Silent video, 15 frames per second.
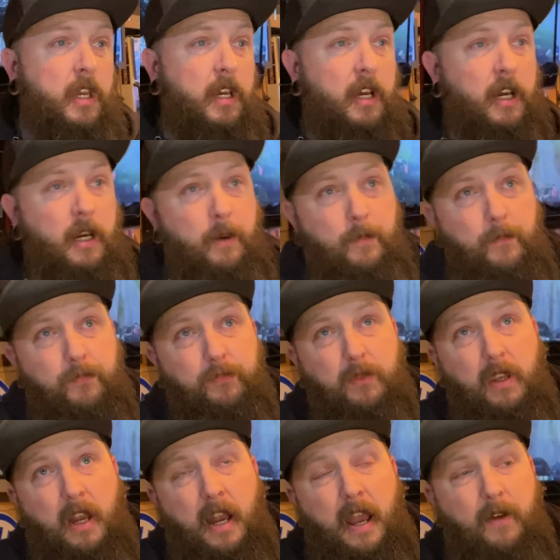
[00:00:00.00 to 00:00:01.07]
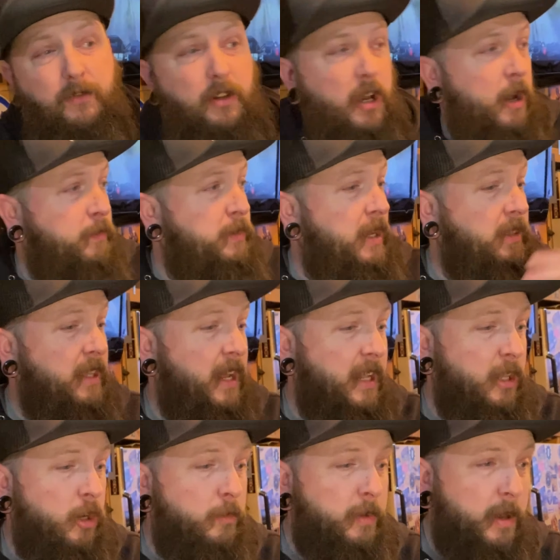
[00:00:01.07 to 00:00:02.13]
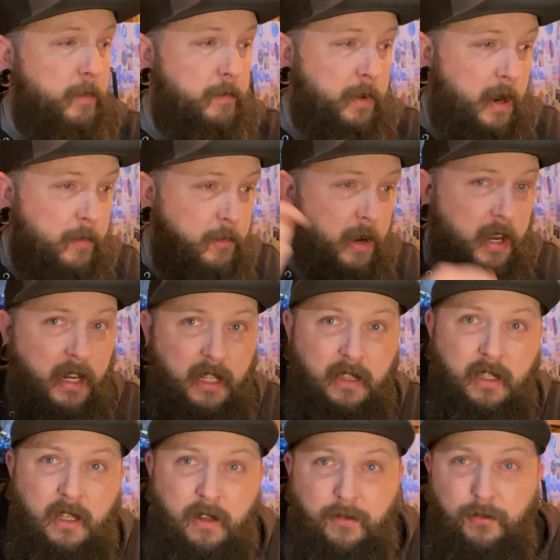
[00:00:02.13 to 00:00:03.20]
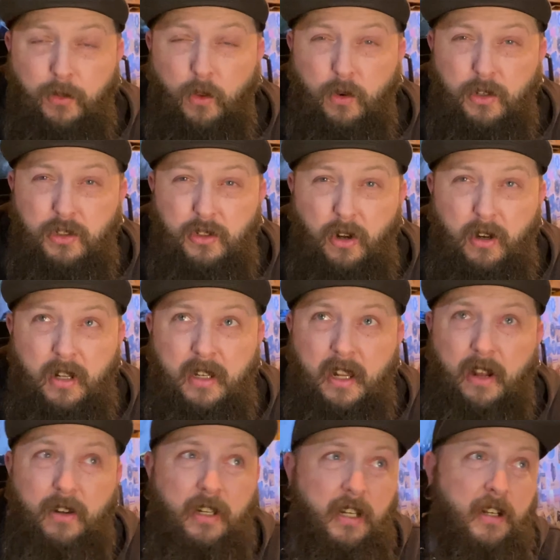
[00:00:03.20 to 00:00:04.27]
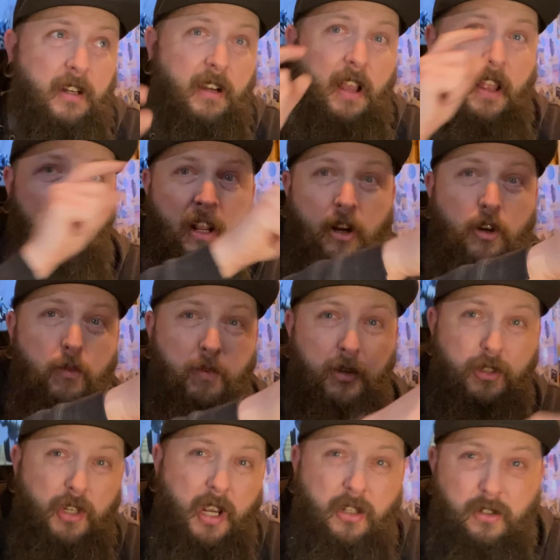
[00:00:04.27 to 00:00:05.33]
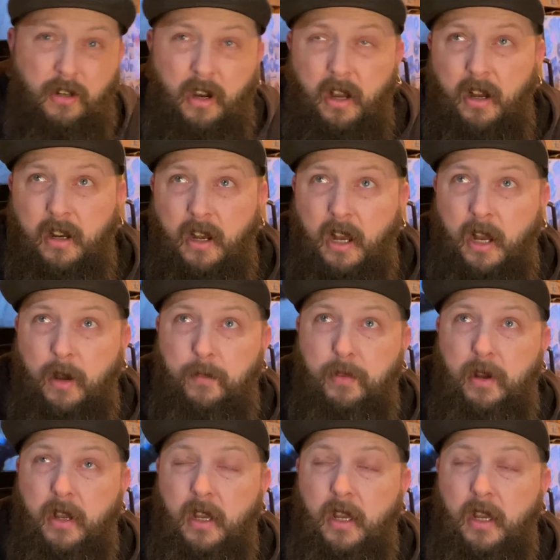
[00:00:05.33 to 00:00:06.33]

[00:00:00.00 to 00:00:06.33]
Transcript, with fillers: Um, I have to update that a little bit, but I'm ready to get the floor started down here. I got a new projector hung up.